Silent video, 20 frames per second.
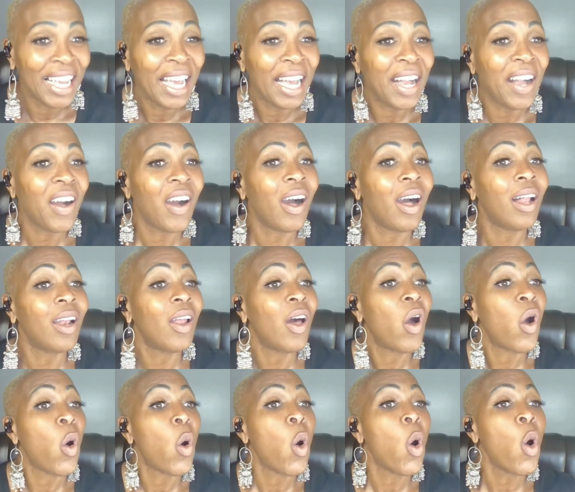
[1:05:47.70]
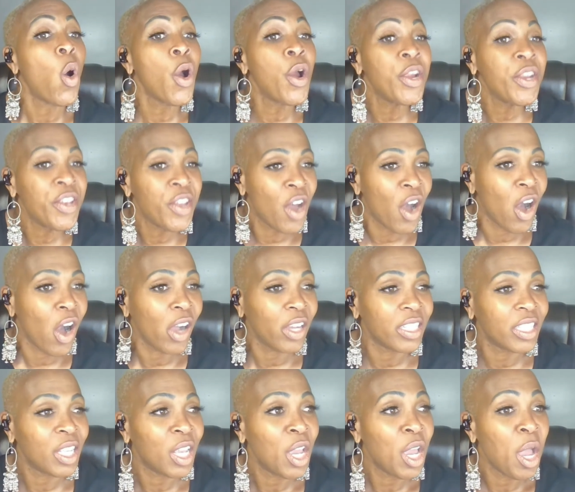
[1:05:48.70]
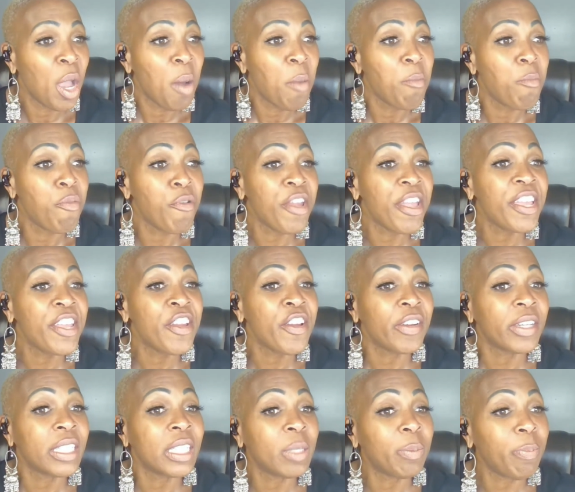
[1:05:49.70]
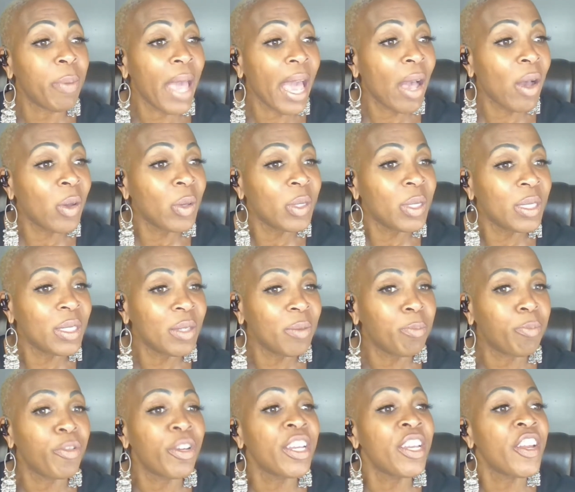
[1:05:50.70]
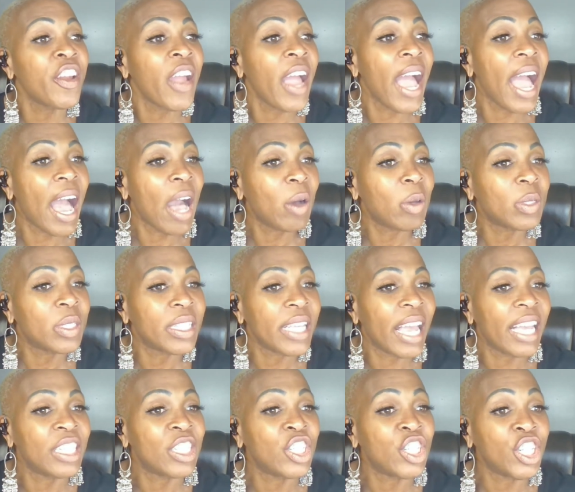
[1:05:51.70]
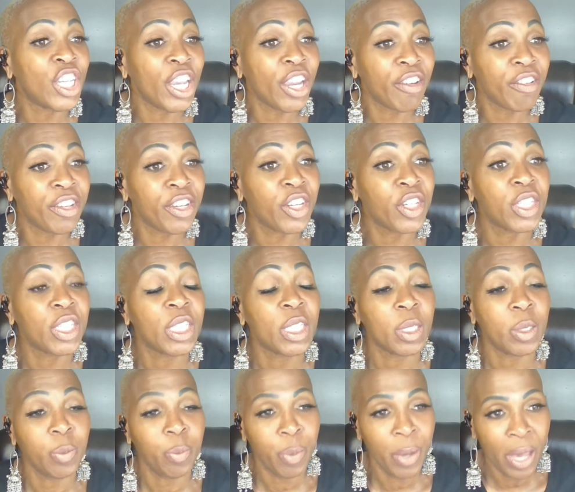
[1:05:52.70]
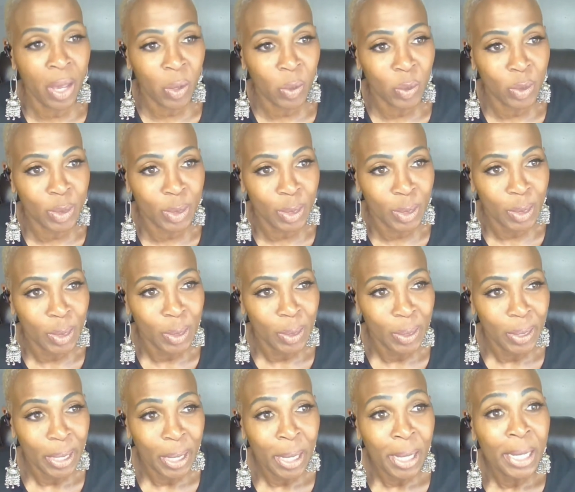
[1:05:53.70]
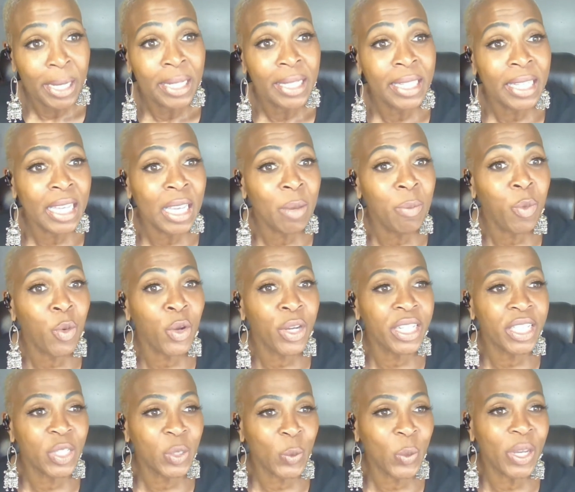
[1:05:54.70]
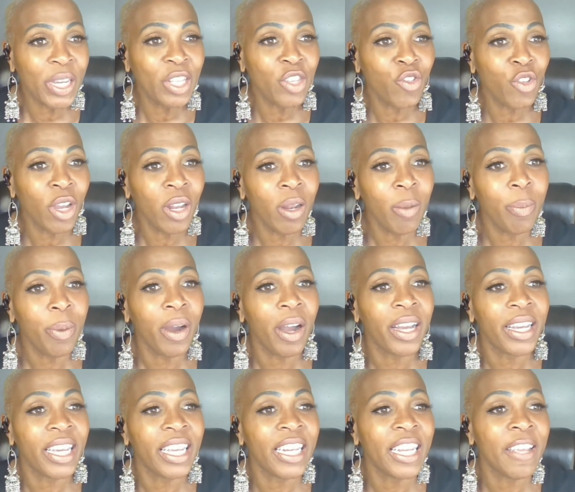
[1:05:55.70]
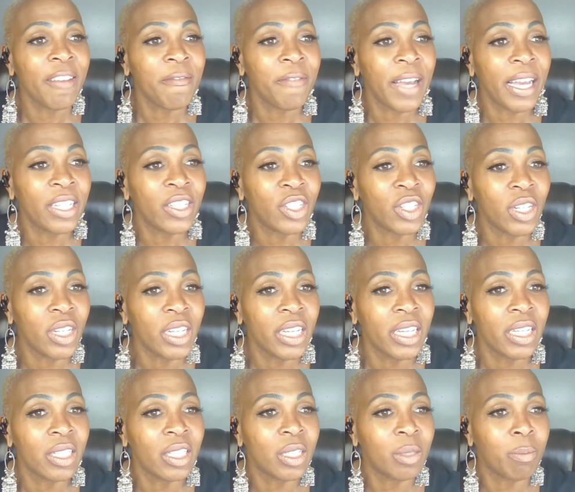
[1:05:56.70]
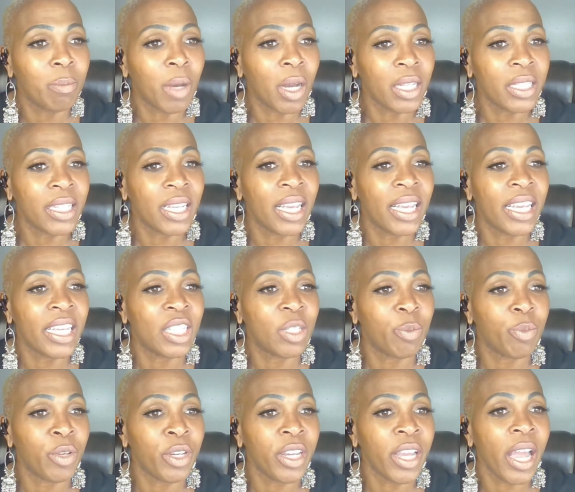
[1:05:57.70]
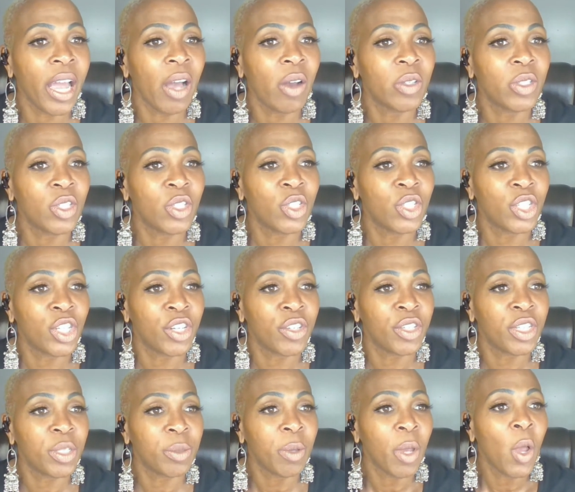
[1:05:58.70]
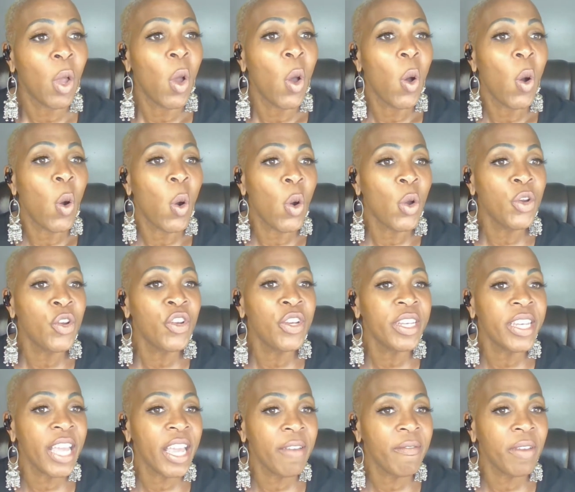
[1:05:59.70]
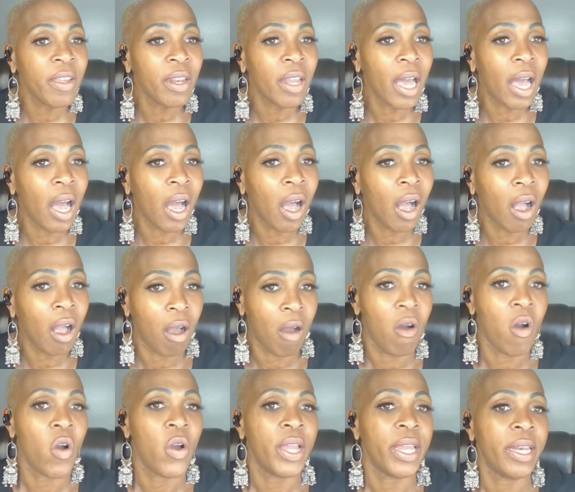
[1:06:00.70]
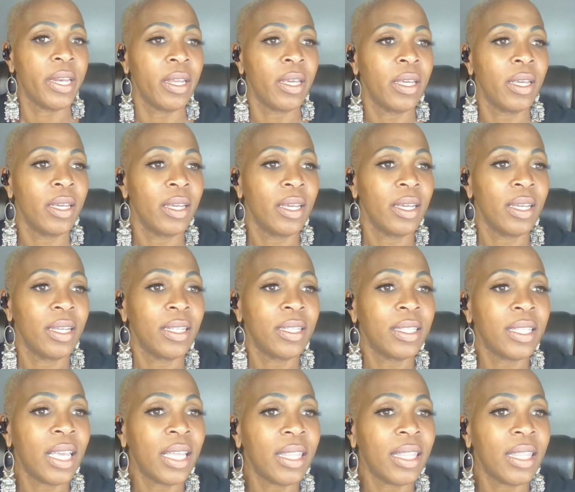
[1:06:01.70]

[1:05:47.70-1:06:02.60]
called Horn Dogs. Bring your spouse, bring your house, and share your spouse. T-Boy Swinger Trailer Park in Evangeline's motto is bring your house and share yours. Owner David Alcoin said